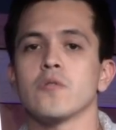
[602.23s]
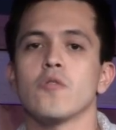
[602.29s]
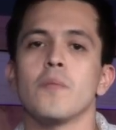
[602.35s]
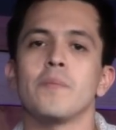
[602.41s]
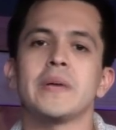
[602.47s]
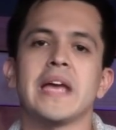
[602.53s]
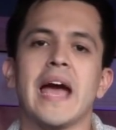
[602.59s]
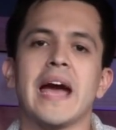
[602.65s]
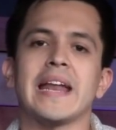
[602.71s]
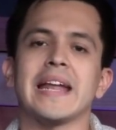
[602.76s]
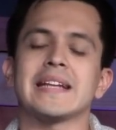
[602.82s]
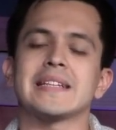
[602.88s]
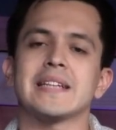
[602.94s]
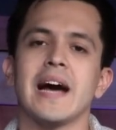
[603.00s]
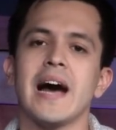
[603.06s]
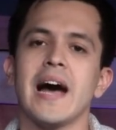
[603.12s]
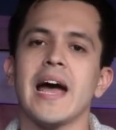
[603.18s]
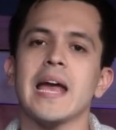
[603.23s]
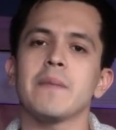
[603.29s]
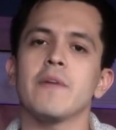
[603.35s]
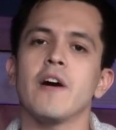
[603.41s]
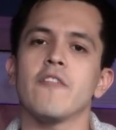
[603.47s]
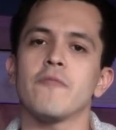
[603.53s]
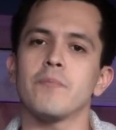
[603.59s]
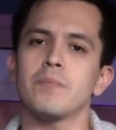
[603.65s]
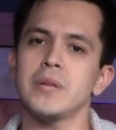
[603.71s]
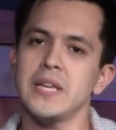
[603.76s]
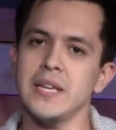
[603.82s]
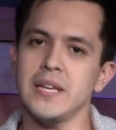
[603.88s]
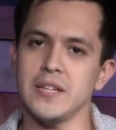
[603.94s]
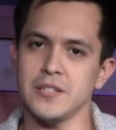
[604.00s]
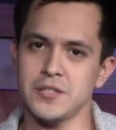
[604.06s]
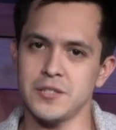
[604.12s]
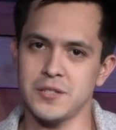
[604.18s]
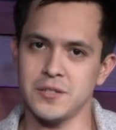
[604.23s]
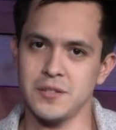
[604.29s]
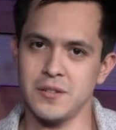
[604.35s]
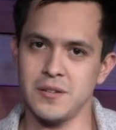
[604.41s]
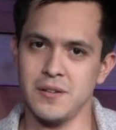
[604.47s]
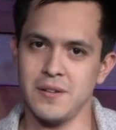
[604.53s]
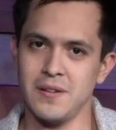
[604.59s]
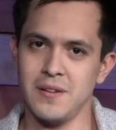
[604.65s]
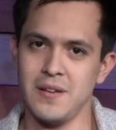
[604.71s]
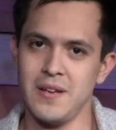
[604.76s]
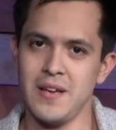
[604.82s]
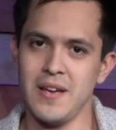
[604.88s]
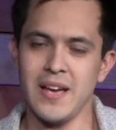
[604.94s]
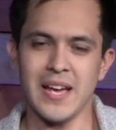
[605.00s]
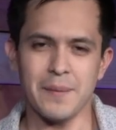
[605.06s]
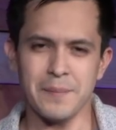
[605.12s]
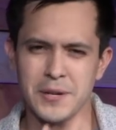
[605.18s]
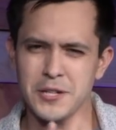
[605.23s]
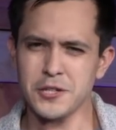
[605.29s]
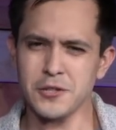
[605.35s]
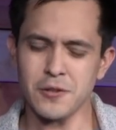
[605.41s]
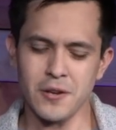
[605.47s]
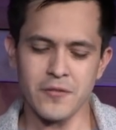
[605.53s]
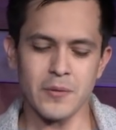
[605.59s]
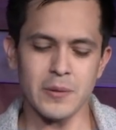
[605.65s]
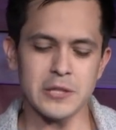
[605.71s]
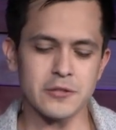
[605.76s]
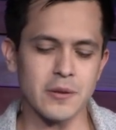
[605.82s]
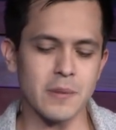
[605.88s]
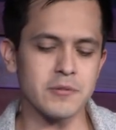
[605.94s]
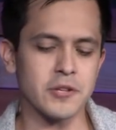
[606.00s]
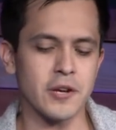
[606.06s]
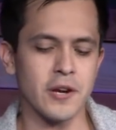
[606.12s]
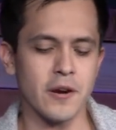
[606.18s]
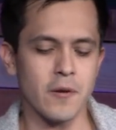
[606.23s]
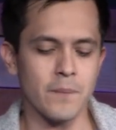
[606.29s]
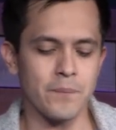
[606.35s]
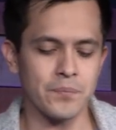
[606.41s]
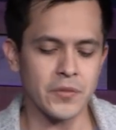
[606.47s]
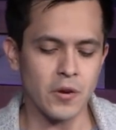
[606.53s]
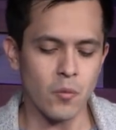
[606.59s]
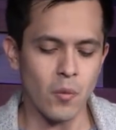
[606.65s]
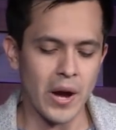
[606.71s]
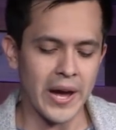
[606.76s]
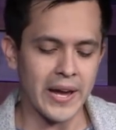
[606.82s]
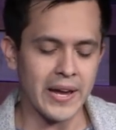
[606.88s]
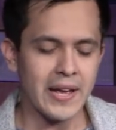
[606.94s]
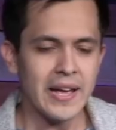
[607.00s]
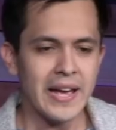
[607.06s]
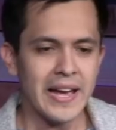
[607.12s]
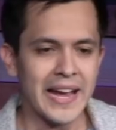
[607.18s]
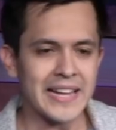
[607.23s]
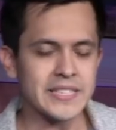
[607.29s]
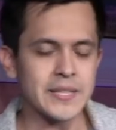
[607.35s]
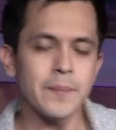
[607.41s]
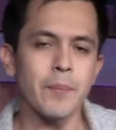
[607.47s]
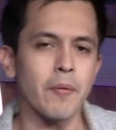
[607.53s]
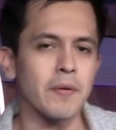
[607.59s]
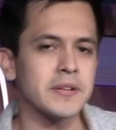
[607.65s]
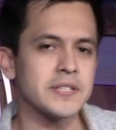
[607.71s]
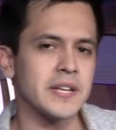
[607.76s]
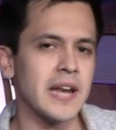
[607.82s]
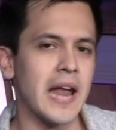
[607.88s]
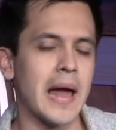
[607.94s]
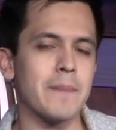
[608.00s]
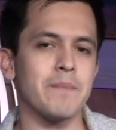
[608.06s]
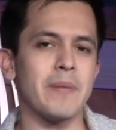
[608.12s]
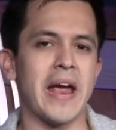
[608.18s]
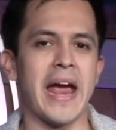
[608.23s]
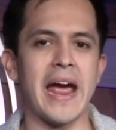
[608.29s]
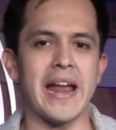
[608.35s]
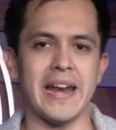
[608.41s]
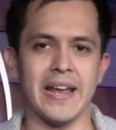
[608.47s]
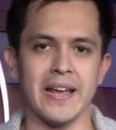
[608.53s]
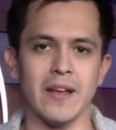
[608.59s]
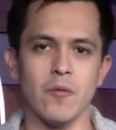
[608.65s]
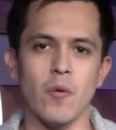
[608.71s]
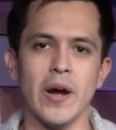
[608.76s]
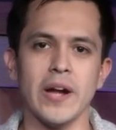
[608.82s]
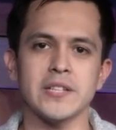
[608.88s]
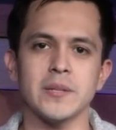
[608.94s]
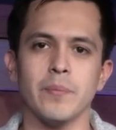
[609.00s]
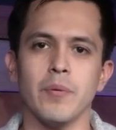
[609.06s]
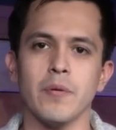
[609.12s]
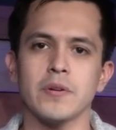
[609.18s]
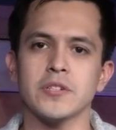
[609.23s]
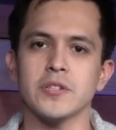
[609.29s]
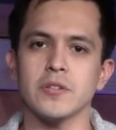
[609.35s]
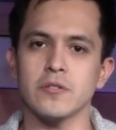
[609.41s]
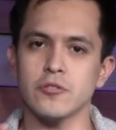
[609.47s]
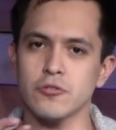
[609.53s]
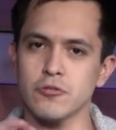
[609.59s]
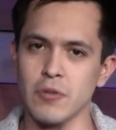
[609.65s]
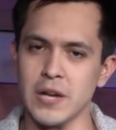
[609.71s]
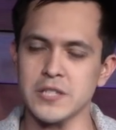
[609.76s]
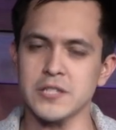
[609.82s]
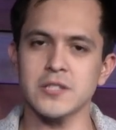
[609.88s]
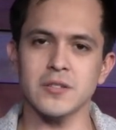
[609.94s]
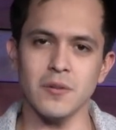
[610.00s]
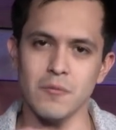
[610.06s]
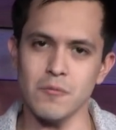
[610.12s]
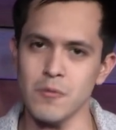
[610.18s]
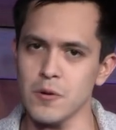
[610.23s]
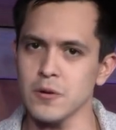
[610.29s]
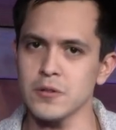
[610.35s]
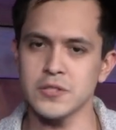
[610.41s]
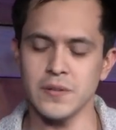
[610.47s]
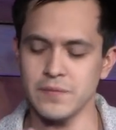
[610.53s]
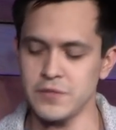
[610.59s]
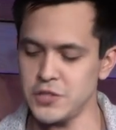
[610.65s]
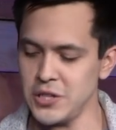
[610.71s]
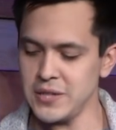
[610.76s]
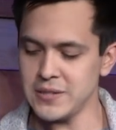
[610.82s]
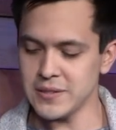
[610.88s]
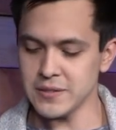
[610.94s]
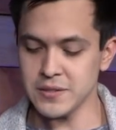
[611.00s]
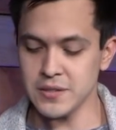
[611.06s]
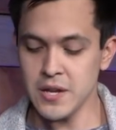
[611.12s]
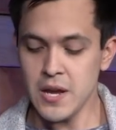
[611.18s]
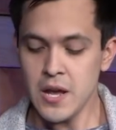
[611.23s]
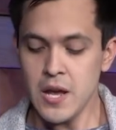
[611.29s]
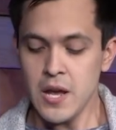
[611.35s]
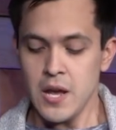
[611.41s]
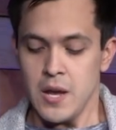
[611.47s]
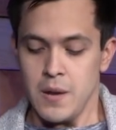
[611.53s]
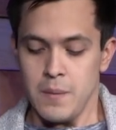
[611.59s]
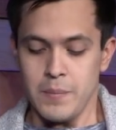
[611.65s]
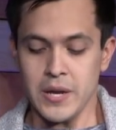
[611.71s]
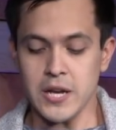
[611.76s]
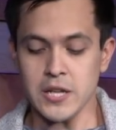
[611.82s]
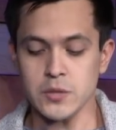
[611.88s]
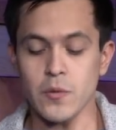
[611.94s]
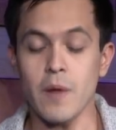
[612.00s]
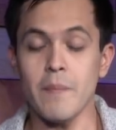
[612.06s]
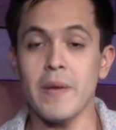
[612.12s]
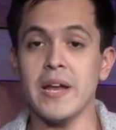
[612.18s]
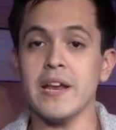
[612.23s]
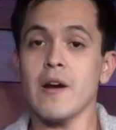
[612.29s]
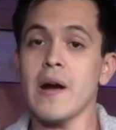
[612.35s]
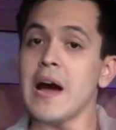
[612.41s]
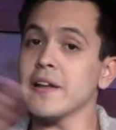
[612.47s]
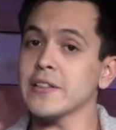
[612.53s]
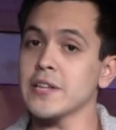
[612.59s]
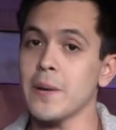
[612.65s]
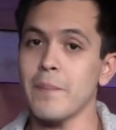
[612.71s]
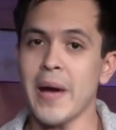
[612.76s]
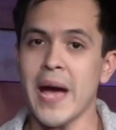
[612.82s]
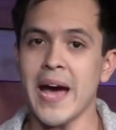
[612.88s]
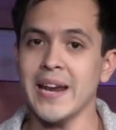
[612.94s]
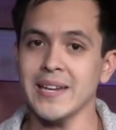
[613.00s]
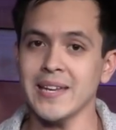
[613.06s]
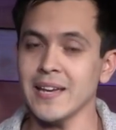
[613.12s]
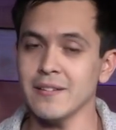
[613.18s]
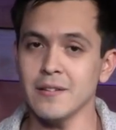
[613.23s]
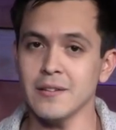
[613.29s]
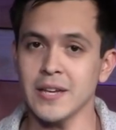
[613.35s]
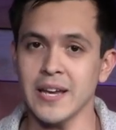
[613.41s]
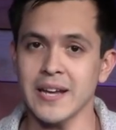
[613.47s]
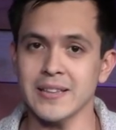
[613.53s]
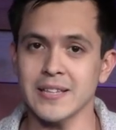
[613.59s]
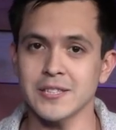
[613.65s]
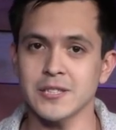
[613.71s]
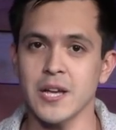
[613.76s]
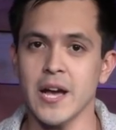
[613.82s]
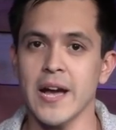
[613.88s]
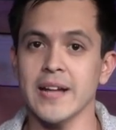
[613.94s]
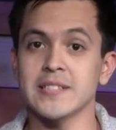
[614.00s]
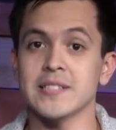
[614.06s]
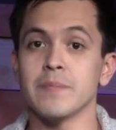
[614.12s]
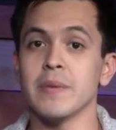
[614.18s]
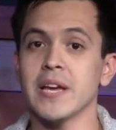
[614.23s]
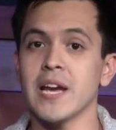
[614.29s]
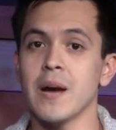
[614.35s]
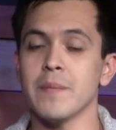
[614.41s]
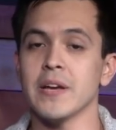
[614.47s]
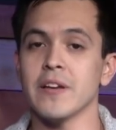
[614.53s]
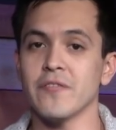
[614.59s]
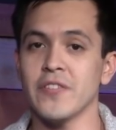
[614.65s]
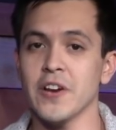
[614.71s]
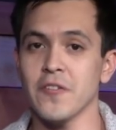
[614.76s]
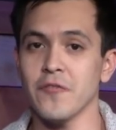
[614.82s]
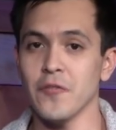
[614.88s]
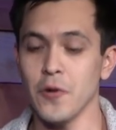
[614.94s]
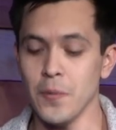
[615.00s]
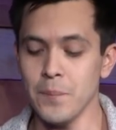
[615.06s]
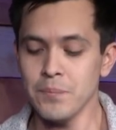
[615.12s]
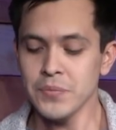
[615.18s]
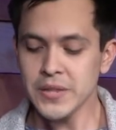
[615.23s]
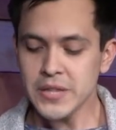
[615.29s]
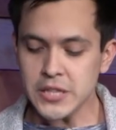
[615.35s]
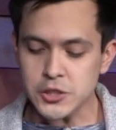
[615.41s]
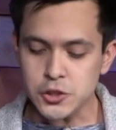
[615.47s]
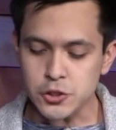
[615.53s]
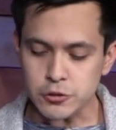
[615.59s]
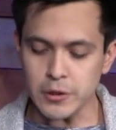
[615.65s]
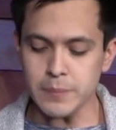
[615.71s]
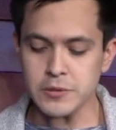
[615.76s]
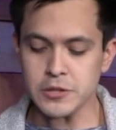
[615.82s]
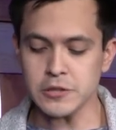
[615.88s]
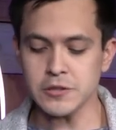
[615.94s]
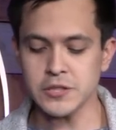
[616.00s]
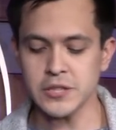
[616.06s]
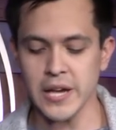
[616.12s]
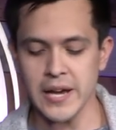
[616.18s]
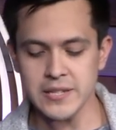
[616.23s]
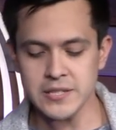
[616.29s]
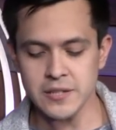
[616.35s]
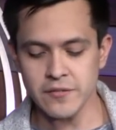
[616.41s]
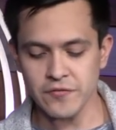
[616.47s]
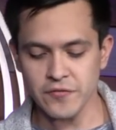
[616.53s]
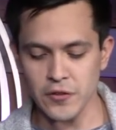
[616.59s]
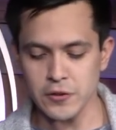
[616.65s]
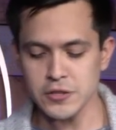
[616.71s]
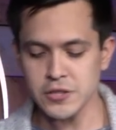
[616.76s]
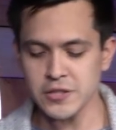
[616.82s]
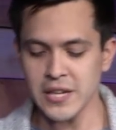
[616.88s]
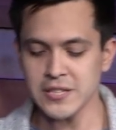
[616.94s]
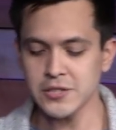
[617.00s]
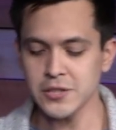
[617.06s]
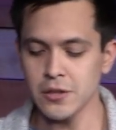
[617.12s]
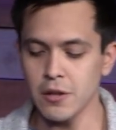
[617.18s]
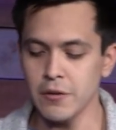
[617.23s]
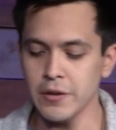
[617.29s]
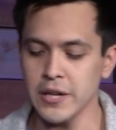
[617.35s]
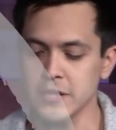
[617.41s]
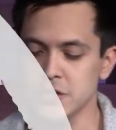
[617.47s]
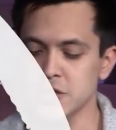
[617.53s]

will be at a time of peace. I'm going to show you from the scripture here why it's important to not panic and why it's important to trust the words of Jesus. Because while many are out there panicking, looking at the signs and becoming fearful, the scripture says in 1 Thessalonians